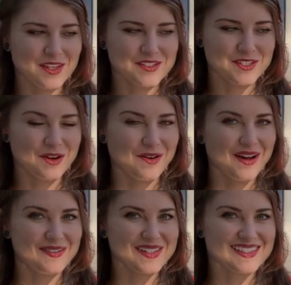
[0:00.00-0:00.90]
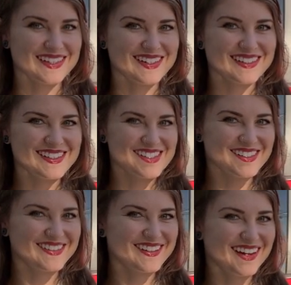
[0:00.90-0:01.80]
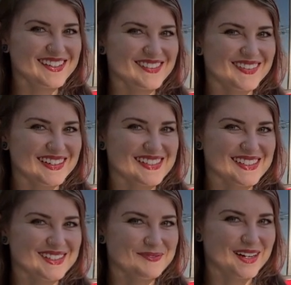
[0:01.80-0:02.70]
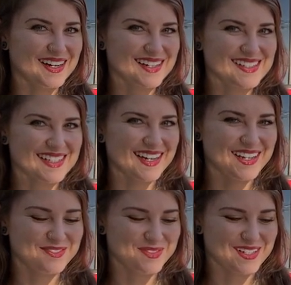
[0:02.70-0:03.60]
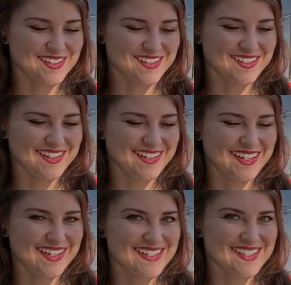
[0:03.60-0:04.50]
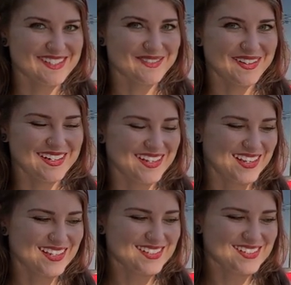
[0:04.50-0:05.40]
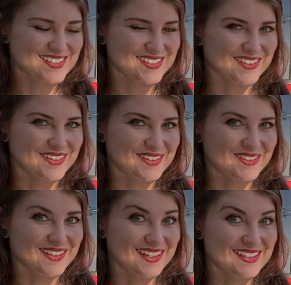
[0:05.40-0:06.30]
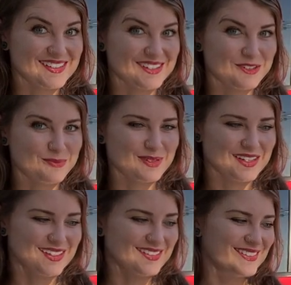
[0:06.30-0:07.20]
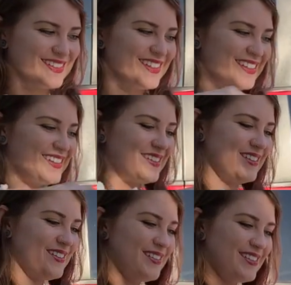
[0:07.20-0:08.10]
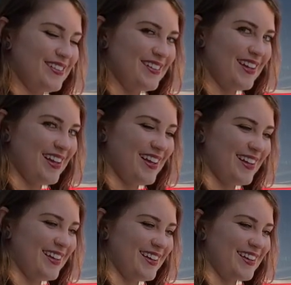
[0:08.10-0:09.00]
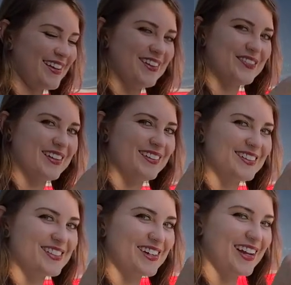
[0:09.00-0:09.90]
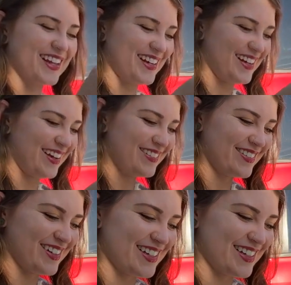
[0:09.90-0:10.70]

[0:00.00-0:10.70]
So I'm excited to show you guys what is in the box. I've been greatly anticipating it, so let's open it. Got my little dragon knife.